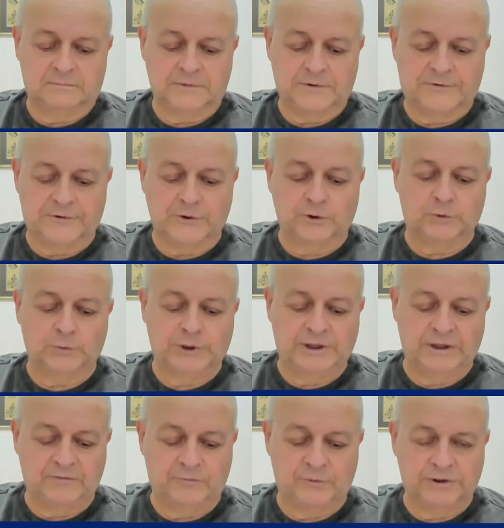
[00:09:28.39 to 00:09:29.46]
thought we
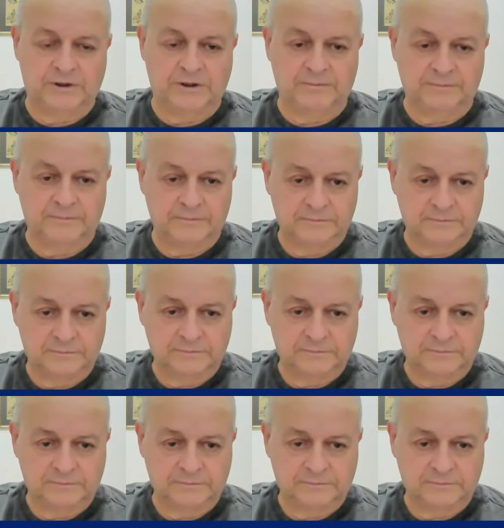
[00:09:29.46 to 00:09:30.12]
have with them